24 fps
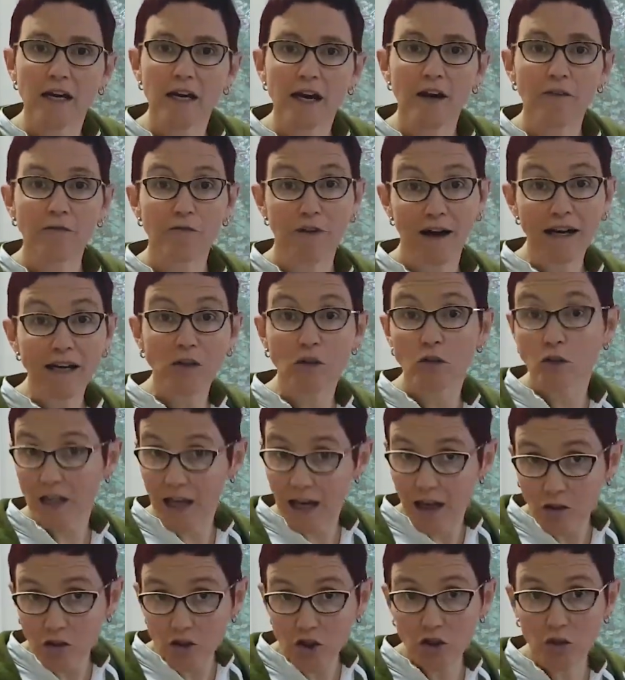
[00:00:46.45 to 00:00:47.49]
a fungal
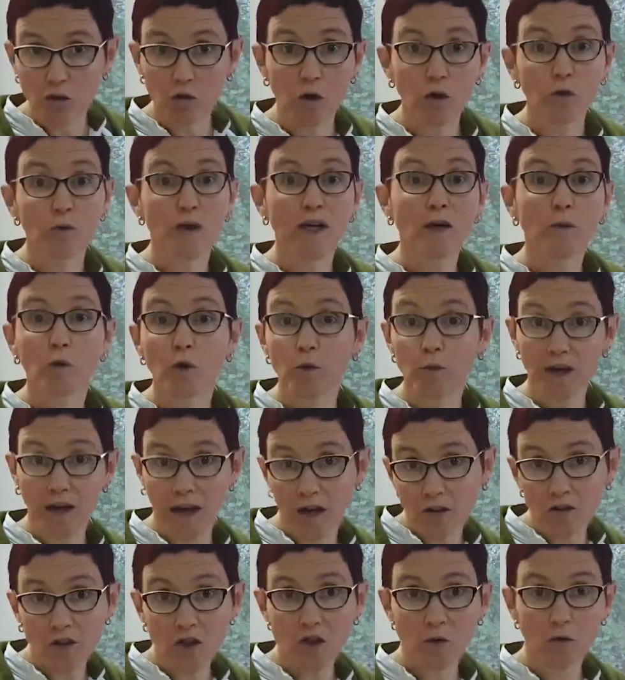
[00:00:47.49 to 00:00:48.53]
culture or a ringworm
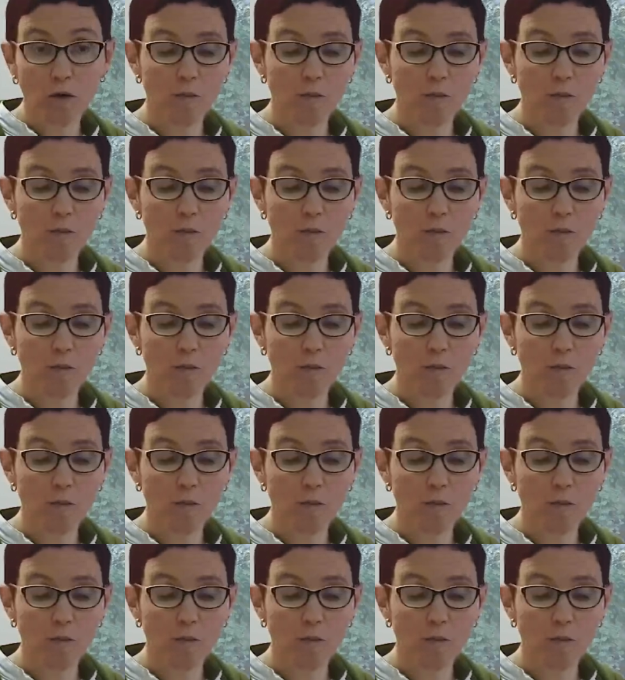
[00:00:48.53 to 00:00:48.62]
culture,